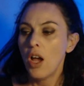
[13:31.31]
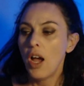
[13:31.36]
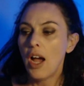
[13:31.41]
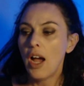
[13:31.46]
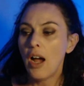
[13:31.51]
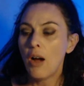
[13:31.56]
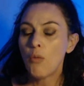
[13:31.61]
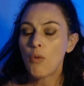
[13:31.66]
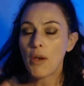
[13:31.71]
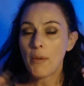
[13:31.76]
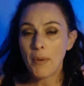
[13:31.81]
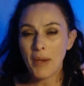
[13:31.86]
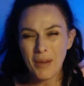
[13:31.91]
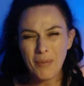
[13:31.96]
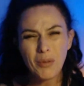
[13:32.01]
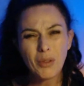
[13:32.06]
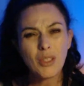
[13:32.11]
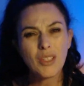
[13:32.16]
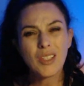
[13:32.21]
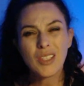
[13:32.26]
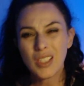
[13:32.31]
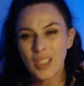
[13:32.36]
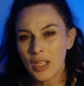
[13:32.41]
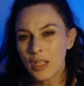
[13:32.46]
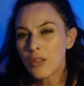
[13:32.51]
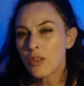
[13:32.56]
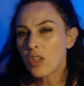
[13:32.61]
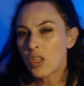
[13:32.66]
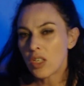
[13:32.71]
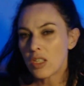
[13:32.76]
where people are
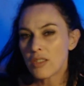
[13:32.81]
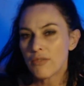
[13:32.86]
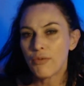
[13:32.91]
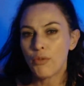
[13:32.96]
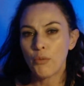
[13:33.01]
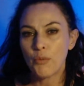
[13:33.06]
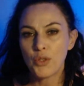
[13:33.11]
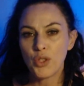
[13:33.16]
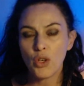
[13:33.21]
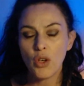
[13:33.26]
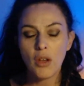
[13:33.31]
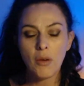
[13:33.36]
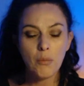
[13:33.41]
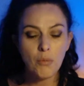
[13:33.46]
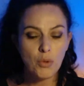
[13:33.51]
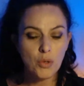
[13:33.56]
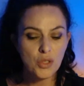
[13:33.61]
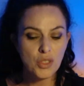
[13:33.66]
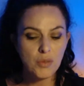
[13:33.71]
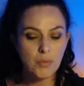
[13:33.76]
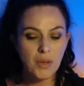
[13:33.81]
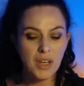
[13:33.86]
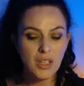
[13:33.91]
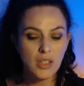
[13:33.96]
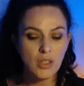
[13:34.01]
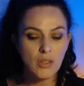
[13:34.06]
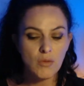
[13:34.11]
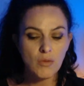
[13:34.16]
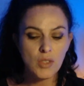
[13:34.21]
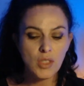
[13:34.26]
seeing things from certain
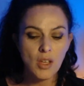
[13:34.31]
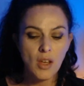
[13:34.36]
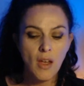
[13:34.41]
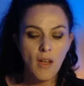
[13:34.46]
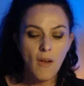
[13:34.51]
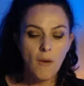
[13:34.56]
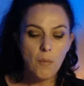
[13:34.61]
perspectives.